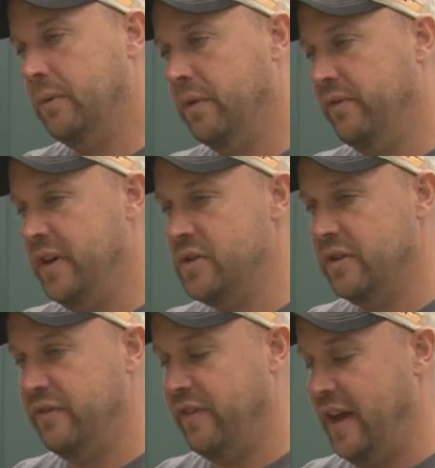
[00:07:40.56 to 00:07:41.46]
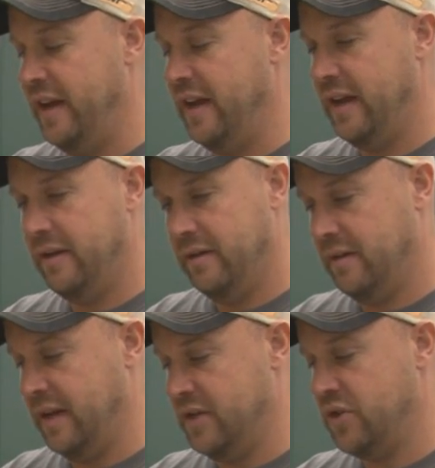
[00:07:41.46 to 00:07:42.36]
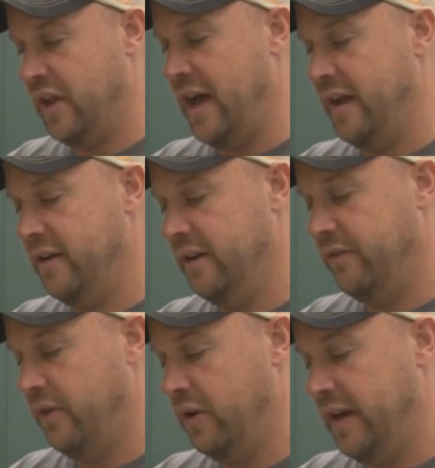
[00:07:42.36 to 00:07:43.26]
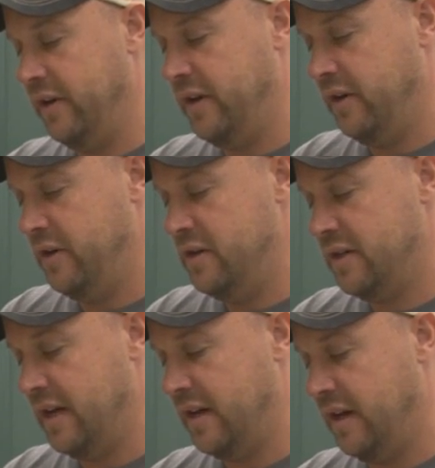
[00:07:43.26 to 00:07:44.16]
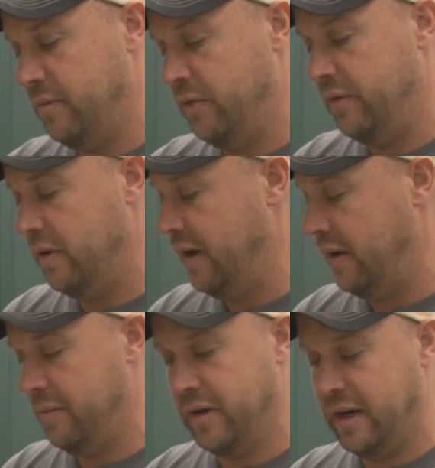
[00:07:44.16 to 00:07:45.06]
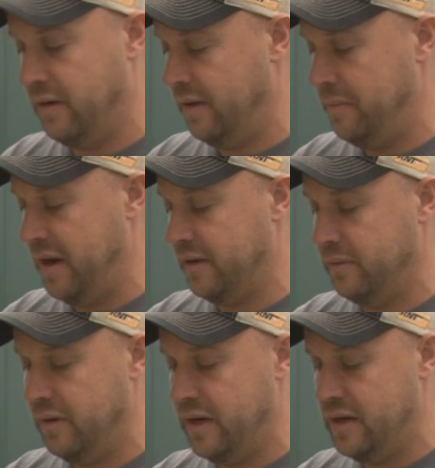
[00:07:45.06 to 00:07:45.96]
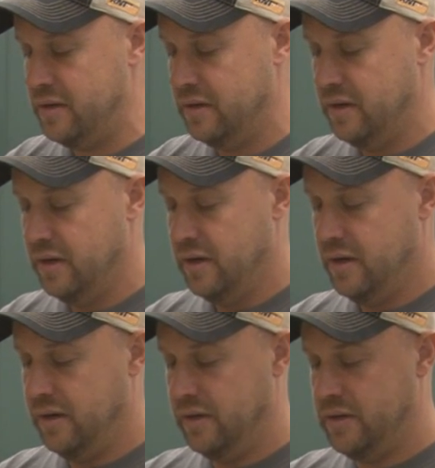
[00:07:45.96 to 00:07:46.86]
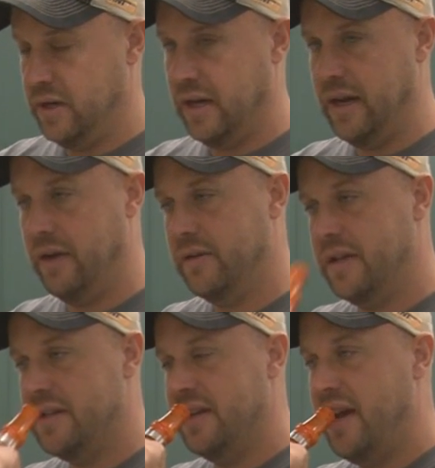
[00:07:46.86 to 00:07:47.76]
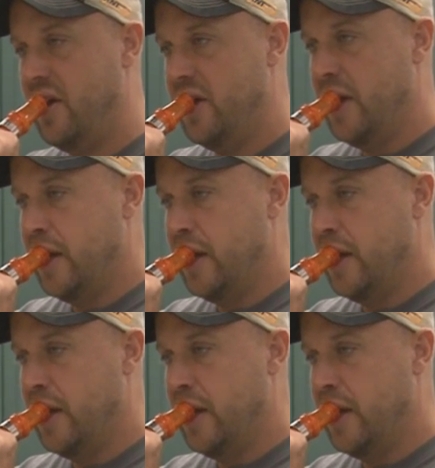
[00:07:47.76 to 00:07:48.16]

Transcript: will eventually find that slot and fall down in there. You just got to kind of move it around. I'm going to get it right back to where it is and check it out, test it out.